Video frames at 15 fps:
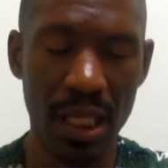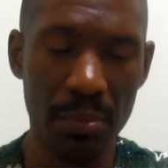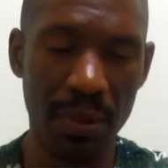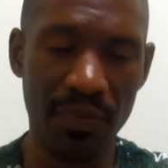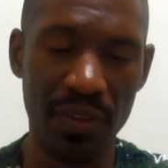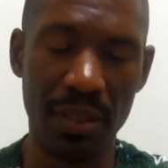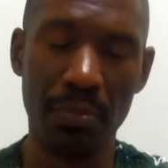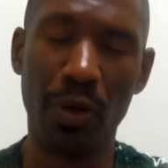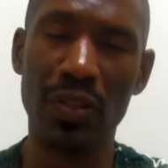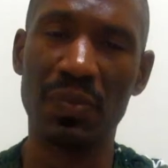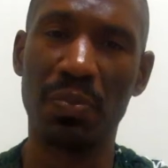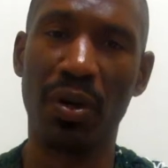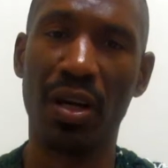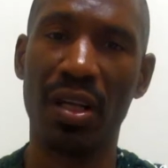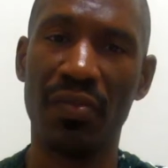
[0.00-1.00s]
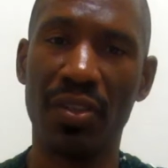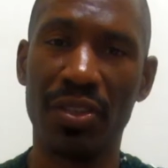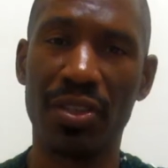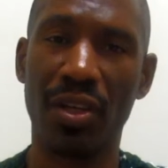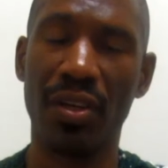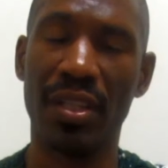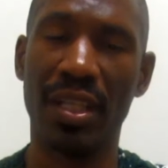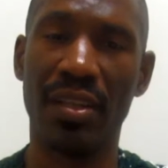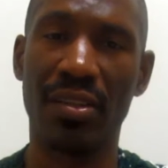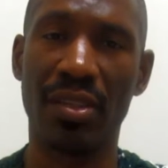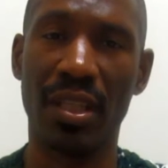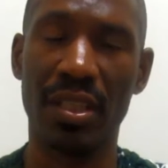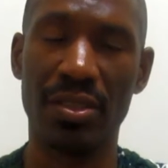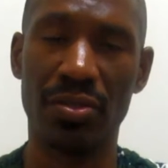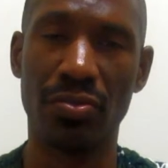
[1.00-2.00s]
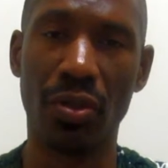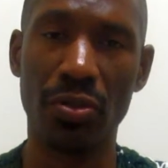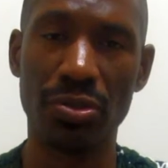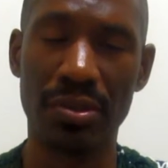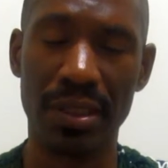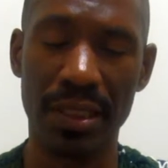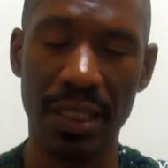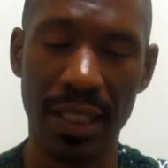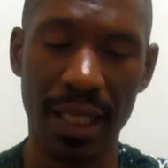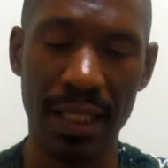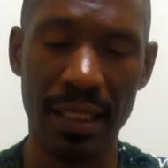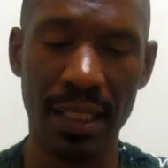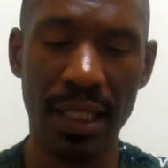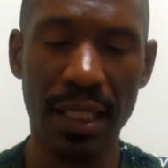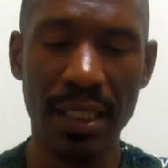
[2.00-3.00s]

But for the most part, if you're turning in things grossly late,